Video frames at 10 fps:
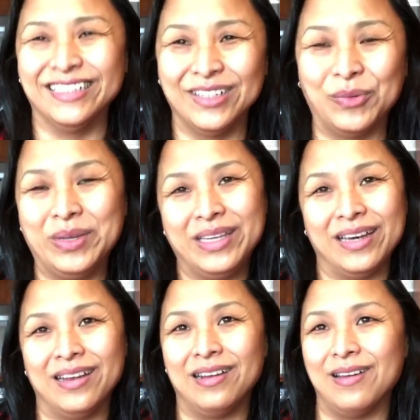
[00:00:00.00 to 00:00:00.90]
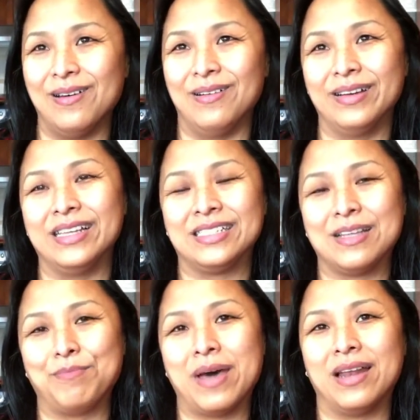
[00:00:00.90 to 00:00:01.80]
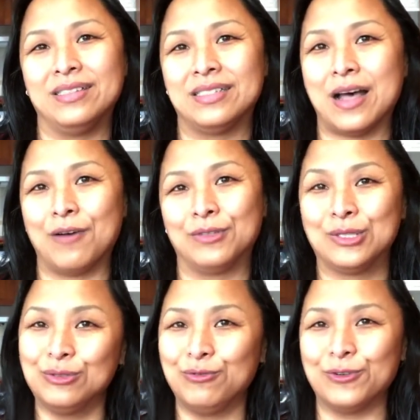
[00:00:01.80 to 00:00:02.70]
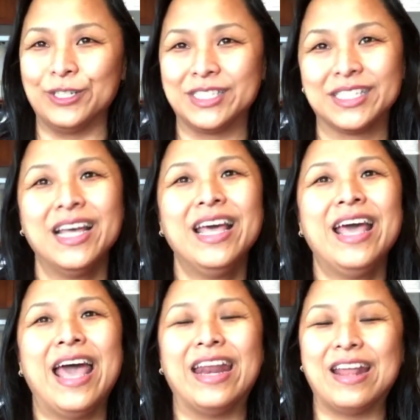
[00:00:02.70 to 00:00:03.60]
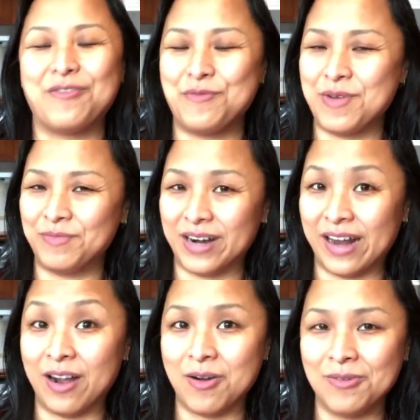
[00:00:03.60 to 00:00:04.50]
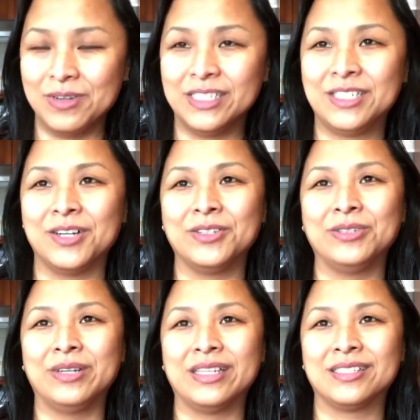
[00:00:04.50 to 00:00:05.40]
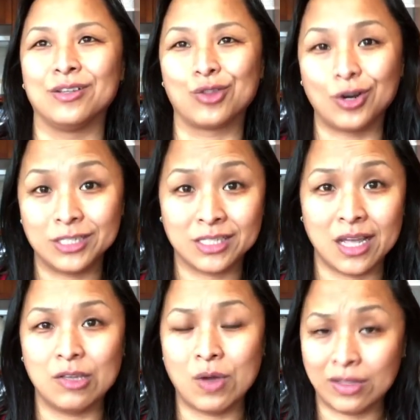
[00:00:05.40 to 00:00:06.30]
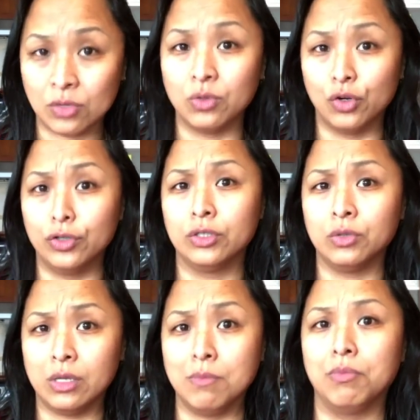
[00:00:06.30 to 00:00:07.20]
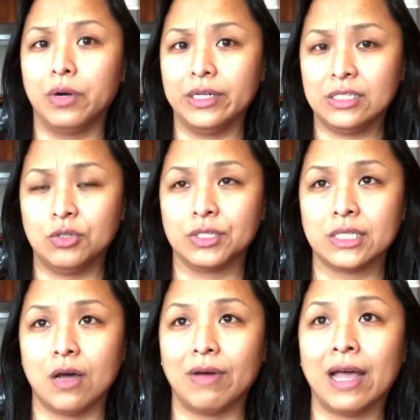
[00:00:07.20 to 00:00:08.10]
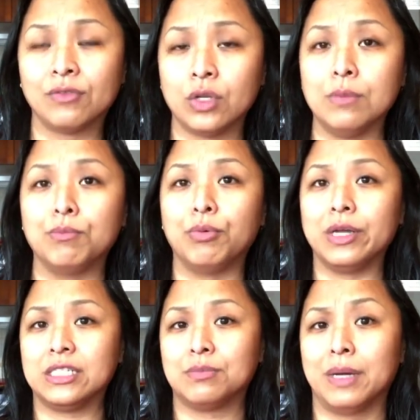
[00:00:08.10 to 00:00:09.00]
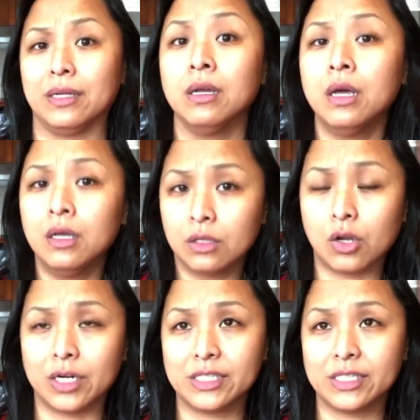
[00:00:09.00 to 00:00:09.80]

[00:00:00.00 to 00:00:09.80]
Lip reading: We alone is the balance of two forces. And then remember, I always tell you there's a dark side. You have to learn to embrace yourself. I had to embrace my dark